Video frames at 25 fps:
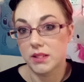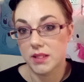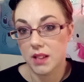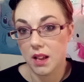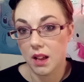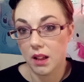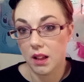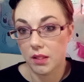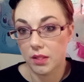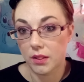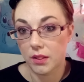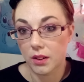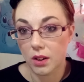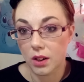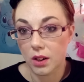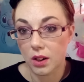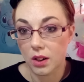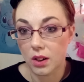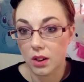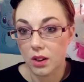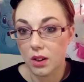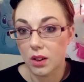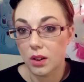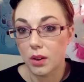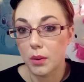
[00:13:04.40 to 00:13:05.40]
to
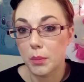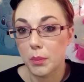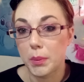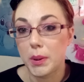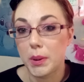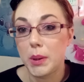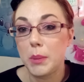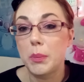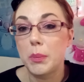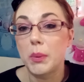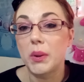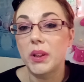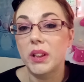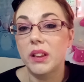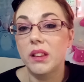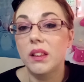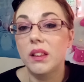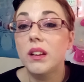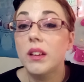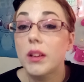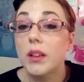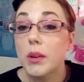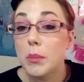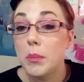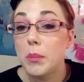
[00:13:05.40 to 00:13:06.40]
other people in
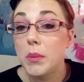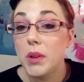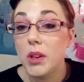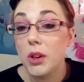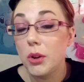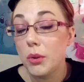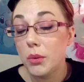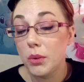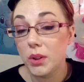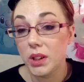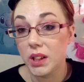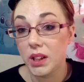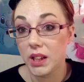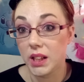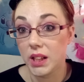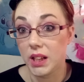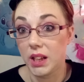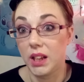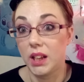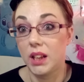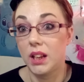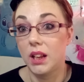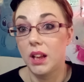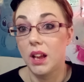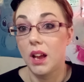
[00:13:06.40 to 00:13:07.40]
the
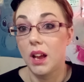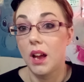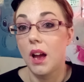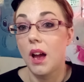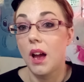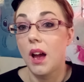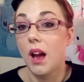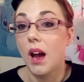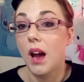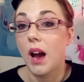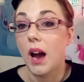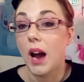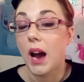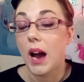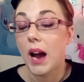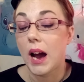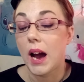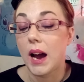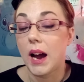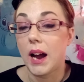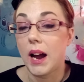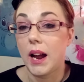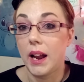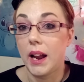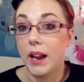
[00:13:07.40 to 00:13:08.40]
community.
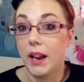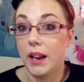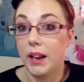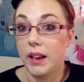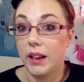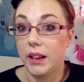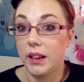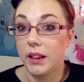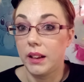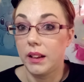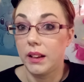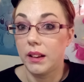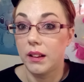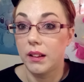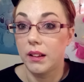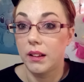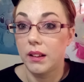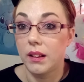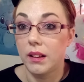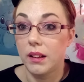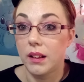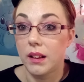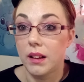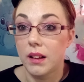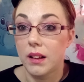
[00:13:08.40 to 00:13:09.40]
I
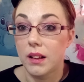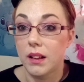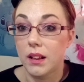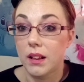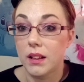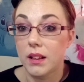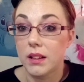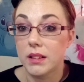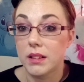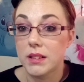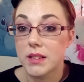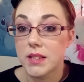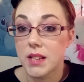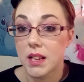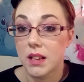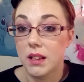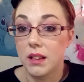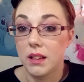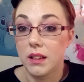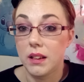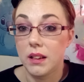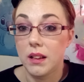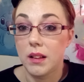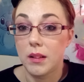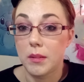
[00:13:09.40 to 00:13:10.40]

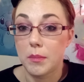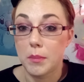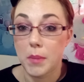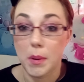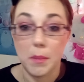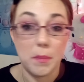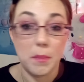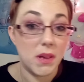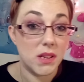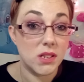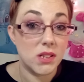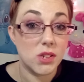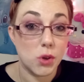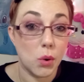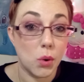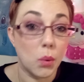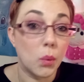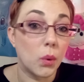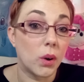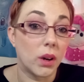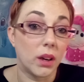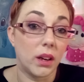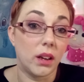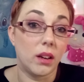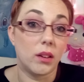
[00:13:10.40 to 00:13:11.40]
did my
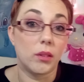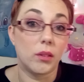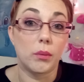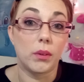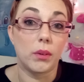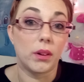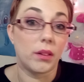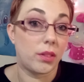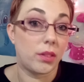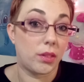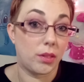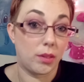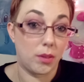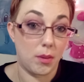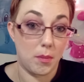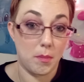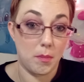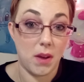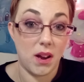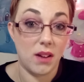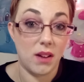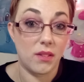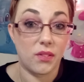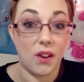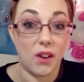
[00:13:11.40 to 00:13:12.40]
mentoring with
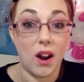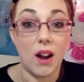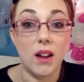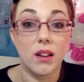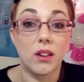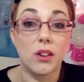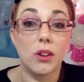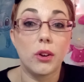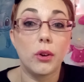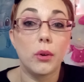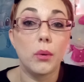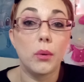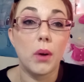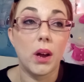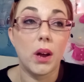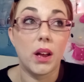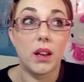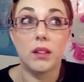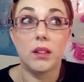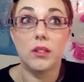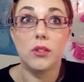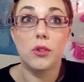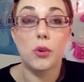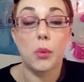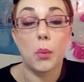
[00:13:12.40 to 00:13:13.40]
my friend who
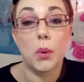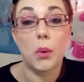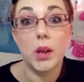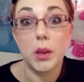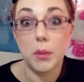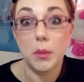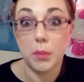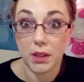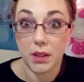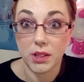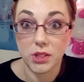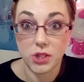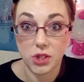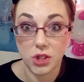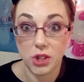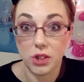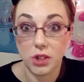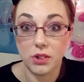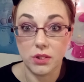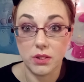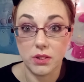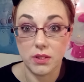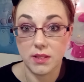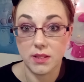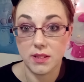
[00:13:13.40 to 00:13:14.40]
had 20 plus
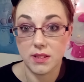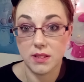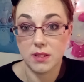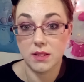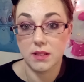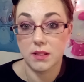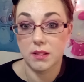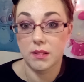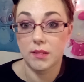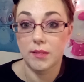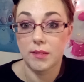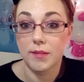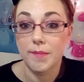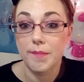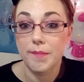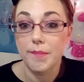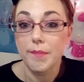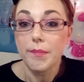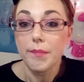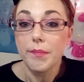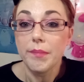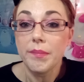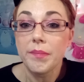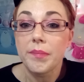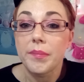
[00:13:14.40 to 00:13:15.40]
years
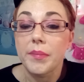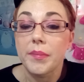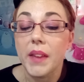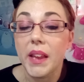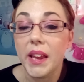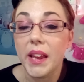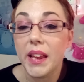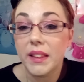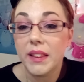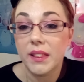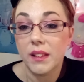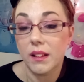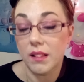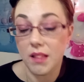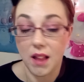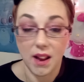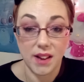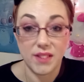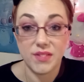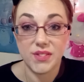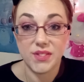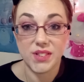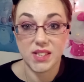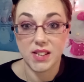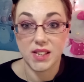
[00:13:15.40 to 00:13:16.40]
in the
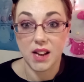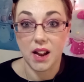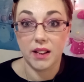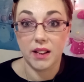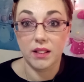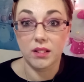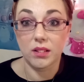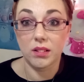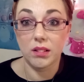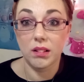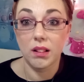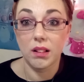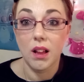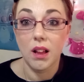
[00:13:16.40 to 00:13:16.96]
lifestyle.